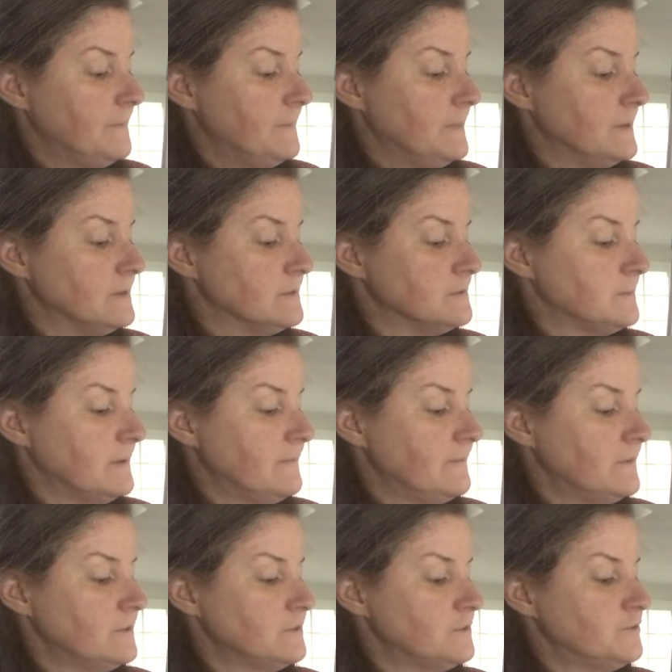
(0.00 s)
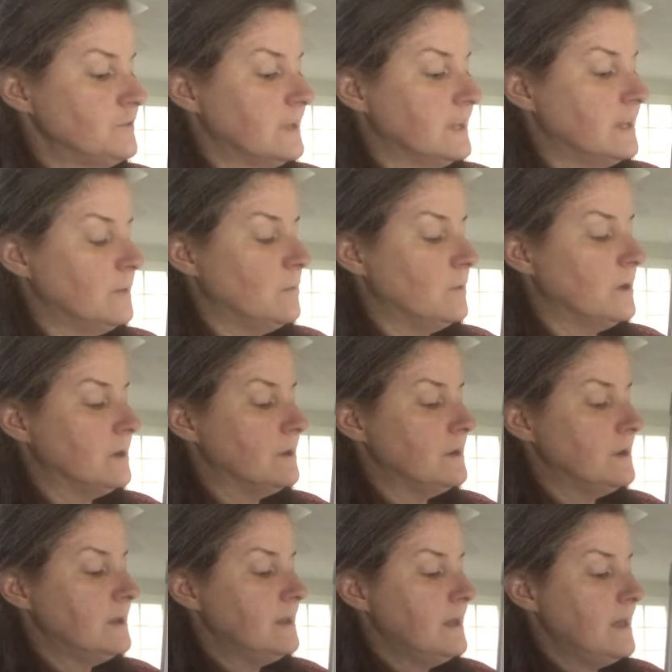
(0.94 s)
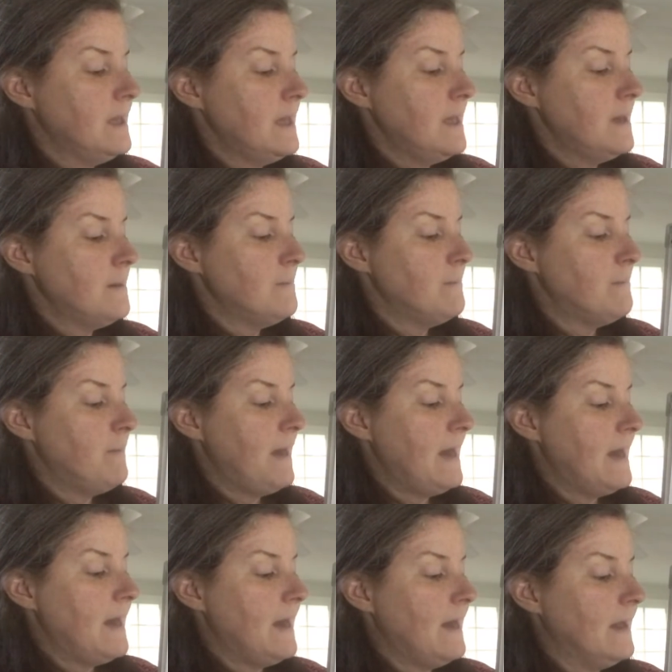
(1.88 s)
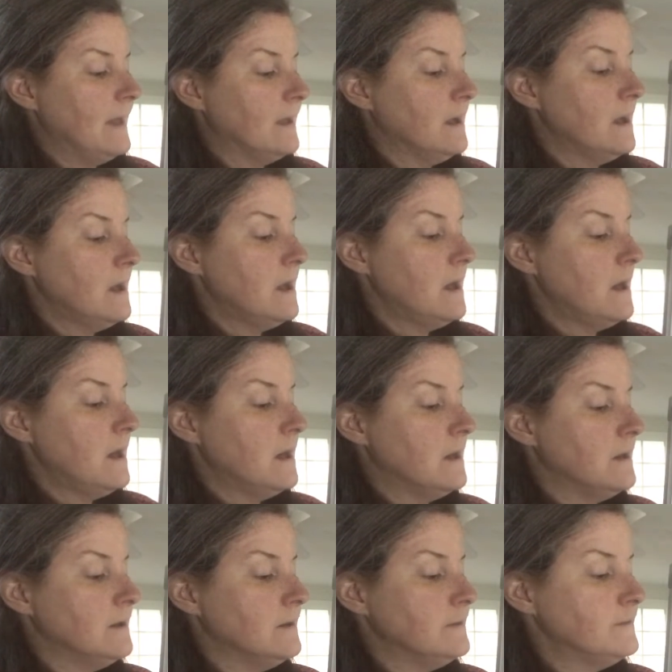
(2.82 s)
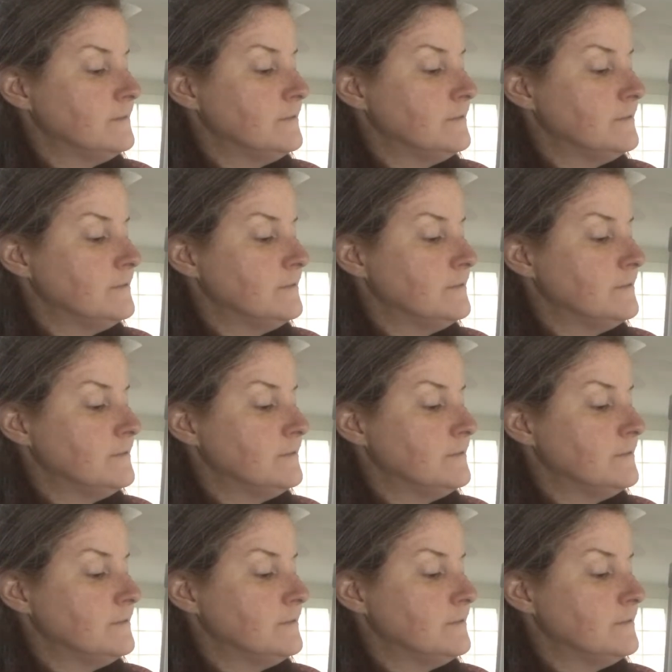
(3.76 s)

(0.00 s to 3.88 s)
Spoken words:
there's my first tricky word, bag of